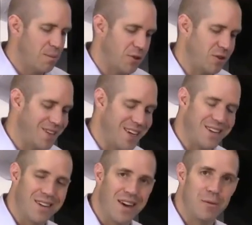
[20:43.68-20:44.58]
Make sure you're
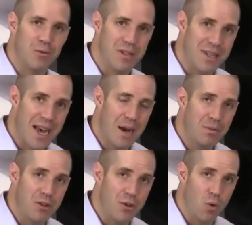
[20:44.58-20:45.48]
taking time to
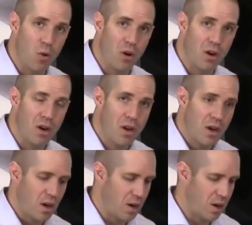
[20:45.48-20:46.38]
adapt your
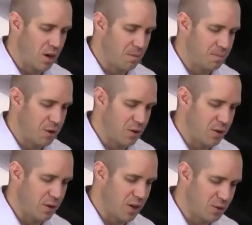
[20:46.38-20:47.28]

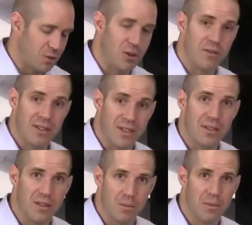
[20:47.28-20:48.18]
customer service
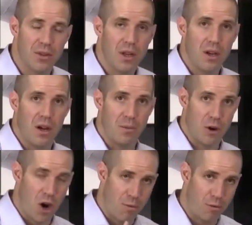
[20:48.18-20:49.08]
systems,
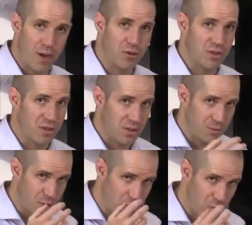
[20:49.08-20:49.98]
your operational
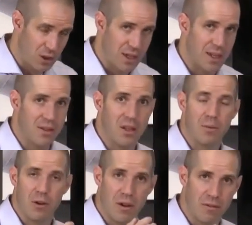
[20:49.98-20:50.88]
systems. You're looking at
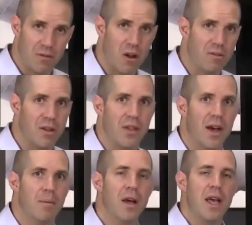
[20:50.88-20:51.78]
them, you're evolving
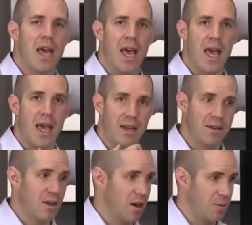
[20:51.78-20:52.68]
them,
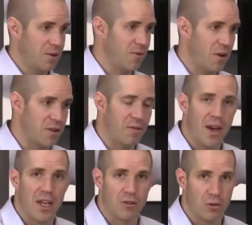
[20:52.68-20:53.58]
and as far as the
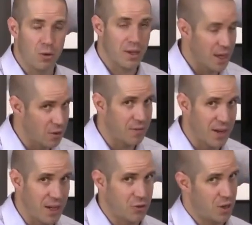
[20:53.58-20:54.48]
financial go, get your
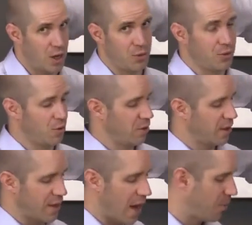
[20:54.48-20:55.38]
financial house in order.
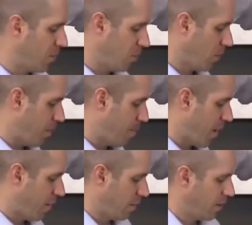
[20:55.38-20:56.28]
It's absolutely
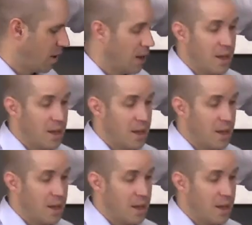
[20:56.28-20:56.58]
imperative.